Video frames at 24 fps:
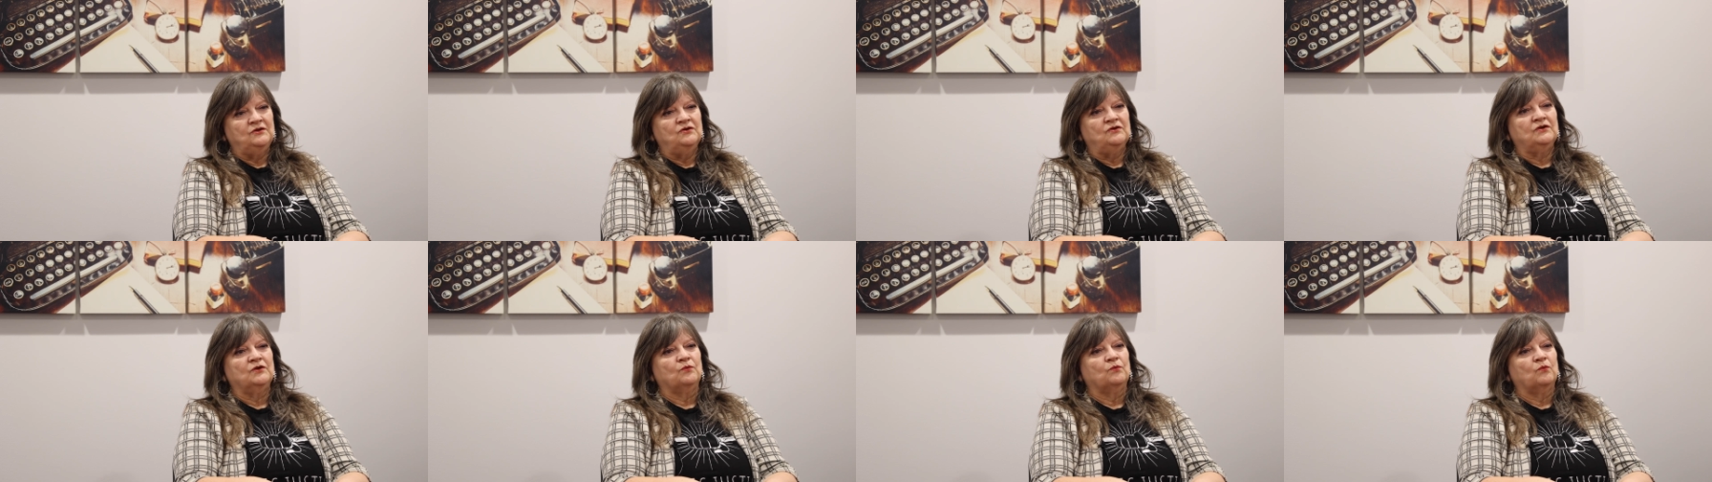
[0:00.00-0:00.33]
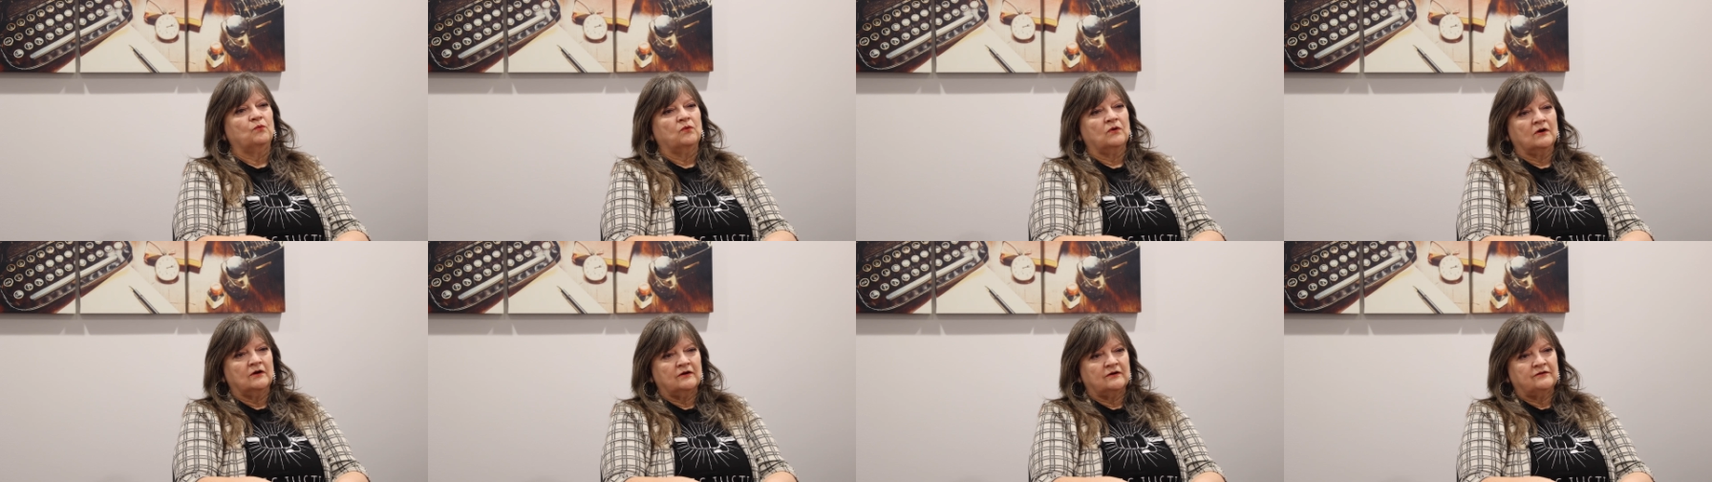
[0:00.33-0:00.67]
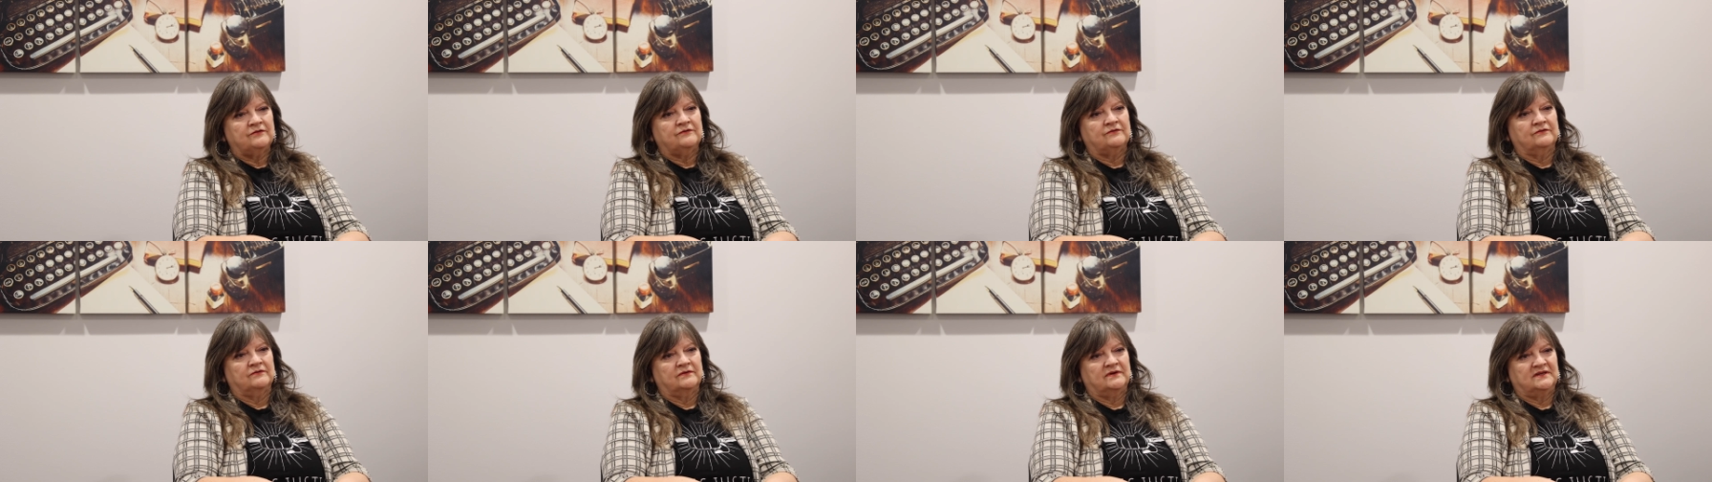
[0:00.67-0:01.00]
you could work
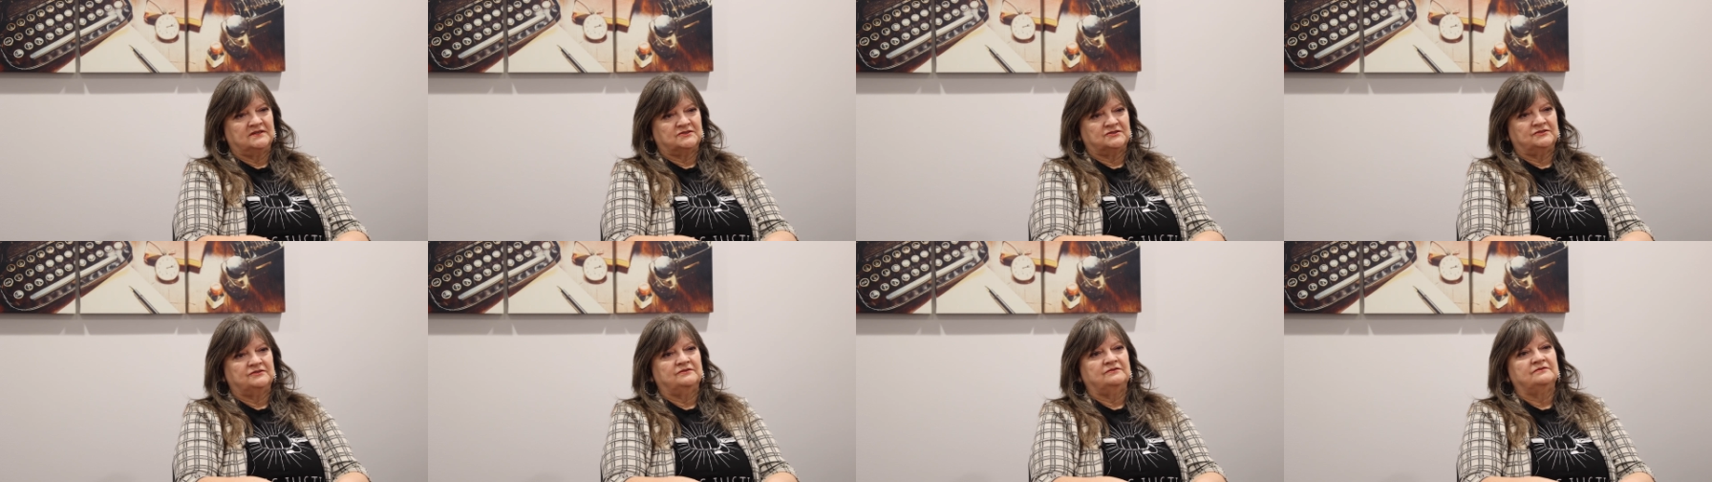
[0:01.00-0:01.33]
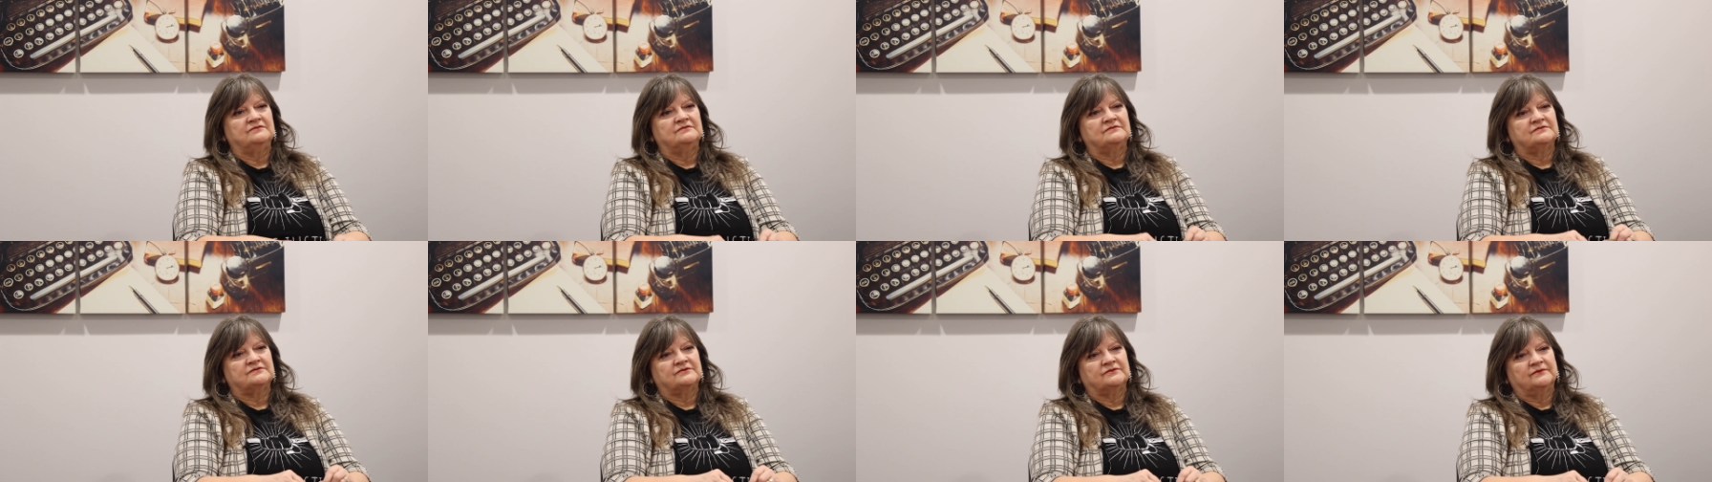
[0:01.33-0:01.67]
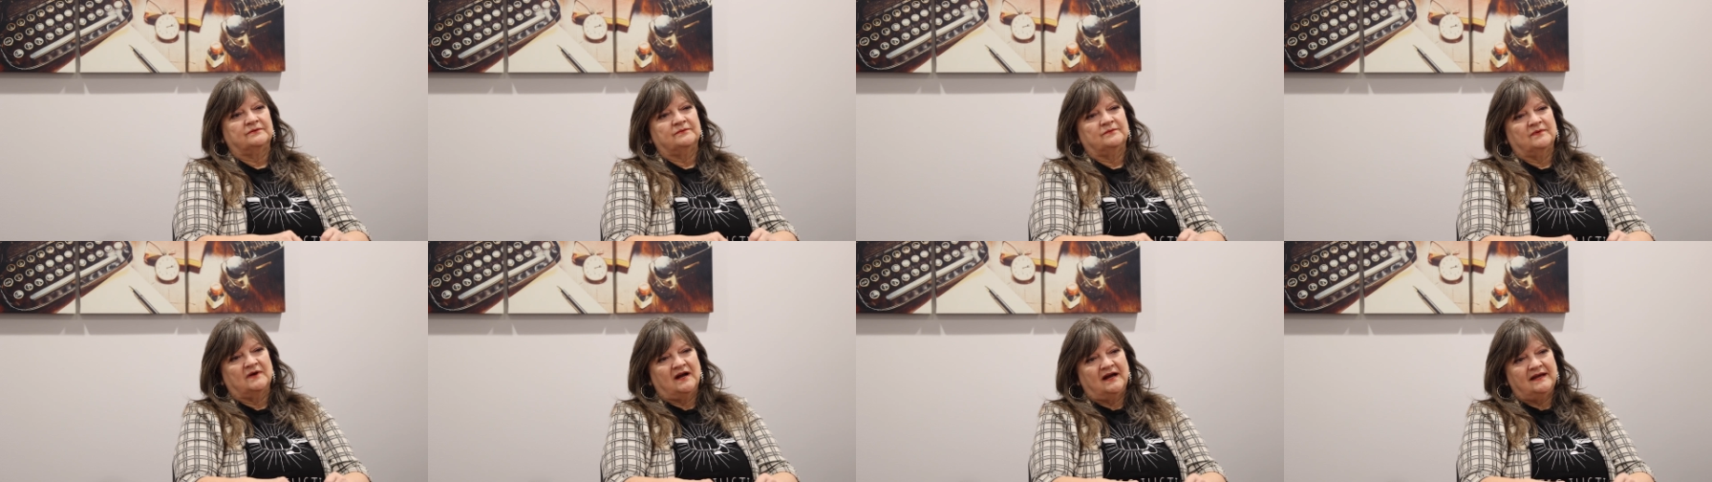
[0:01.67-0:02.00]
through issues
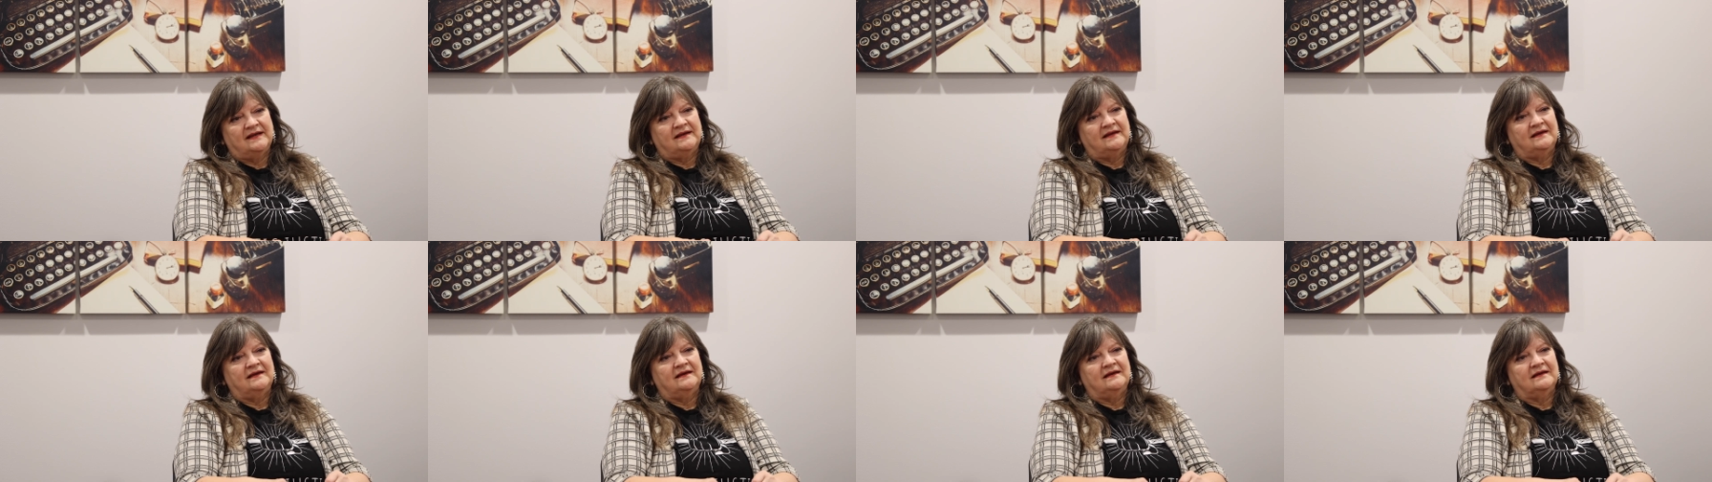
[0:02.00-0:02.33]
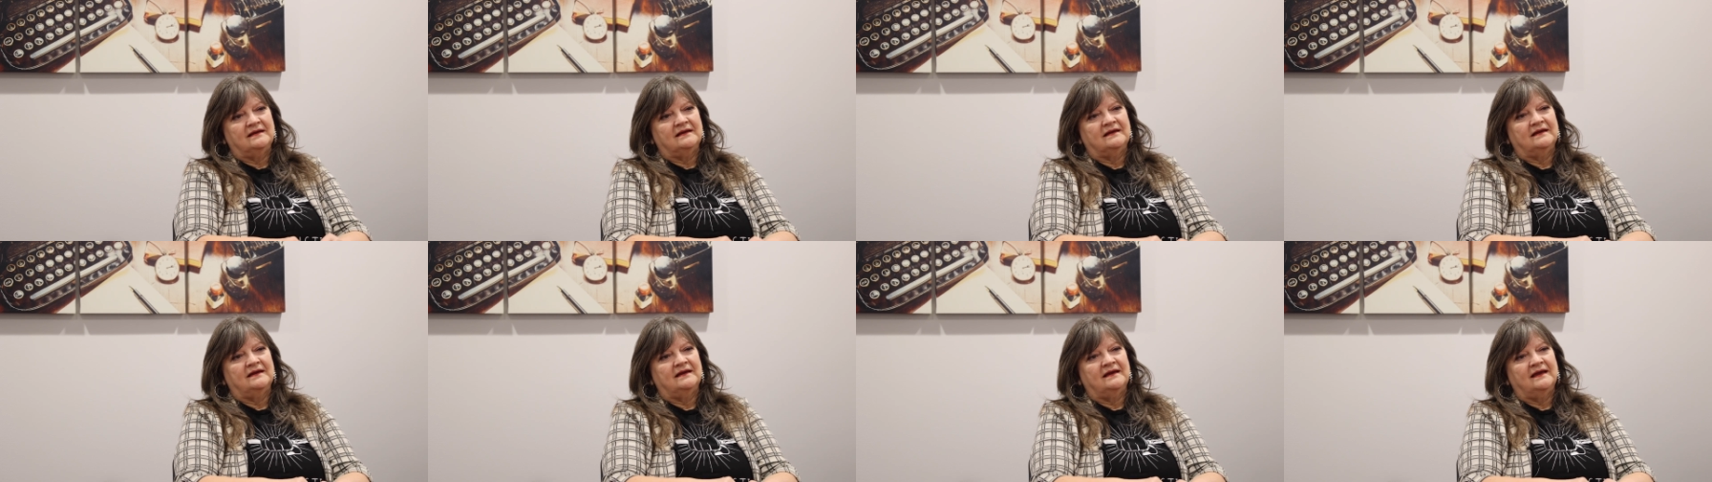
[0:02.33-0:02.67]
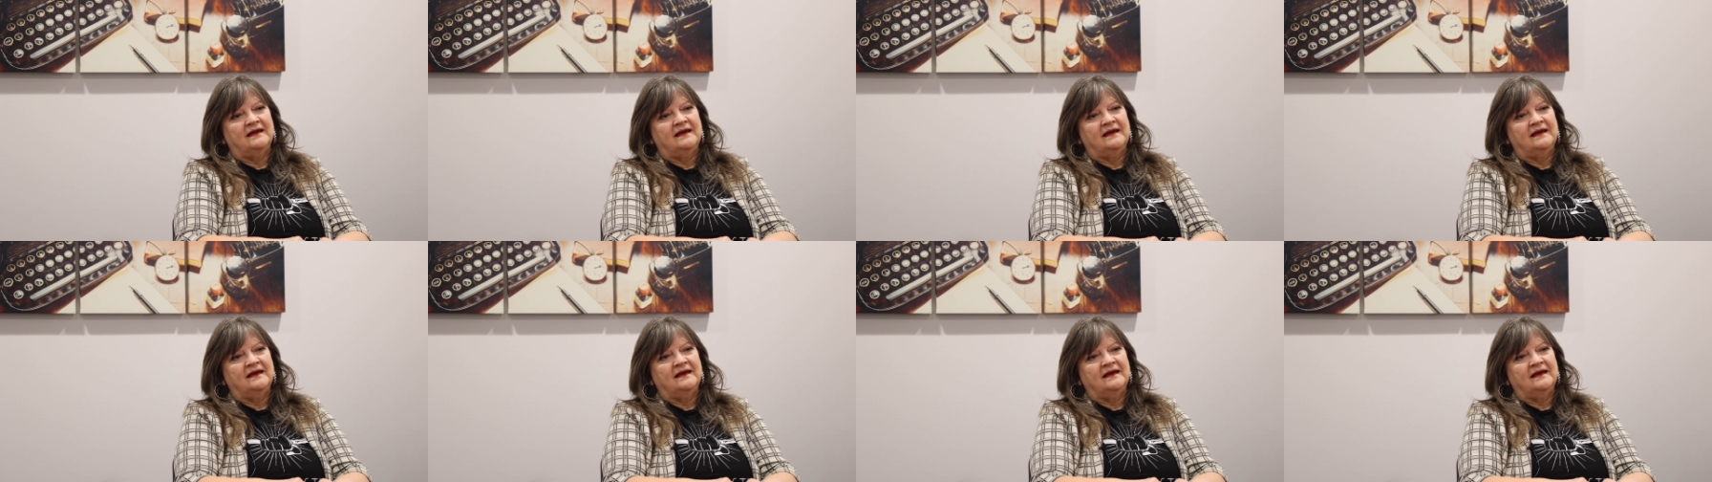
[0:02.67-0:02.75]
through writing.